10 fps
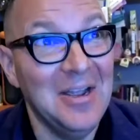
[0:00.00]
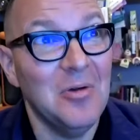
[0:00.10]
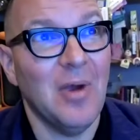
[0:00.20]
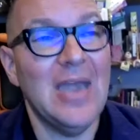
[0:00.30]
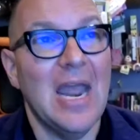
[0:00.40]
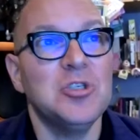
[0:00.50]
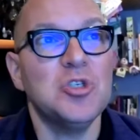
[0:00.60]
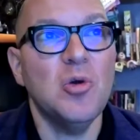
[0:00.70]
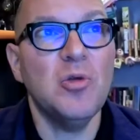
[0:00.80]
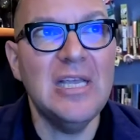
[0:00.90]
Right? And
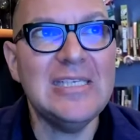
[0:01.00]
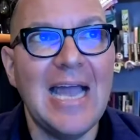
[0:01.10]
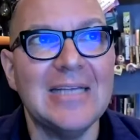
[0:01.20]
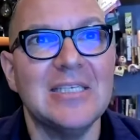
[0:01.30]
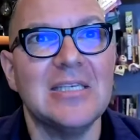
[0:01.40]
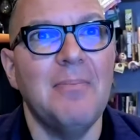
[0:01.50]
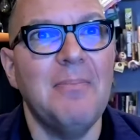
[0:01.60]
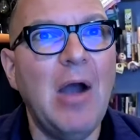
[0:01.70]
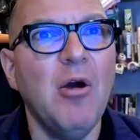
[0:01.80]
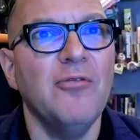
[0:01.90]
so this acts as a
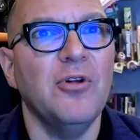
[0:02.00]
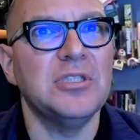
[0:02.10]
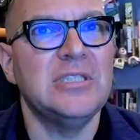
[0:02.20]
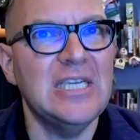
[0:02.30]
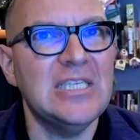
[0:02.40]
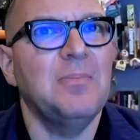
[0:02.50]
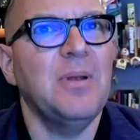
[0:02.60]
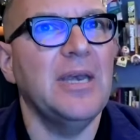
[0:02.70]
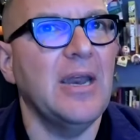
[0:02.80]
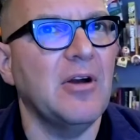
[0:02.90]
powerful
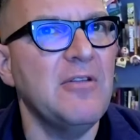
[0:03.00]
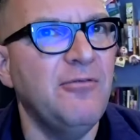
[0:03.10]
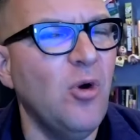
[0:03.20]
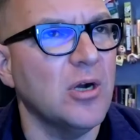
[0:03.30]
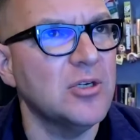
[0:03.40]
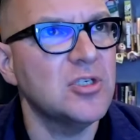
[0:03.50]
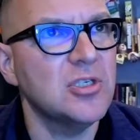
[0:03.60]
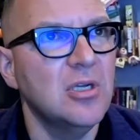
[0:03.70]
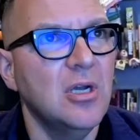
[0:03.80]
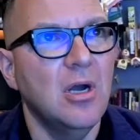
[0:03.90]
disciplinary
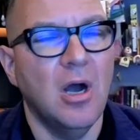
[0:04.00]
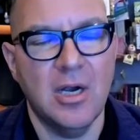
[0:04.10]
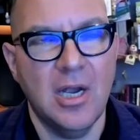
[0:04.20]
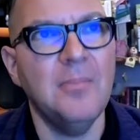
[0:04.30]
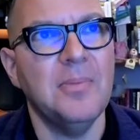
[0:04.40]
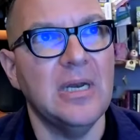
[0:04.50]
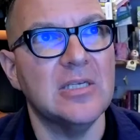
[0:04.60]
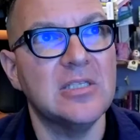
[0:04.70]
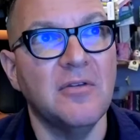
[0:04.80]
force on companies.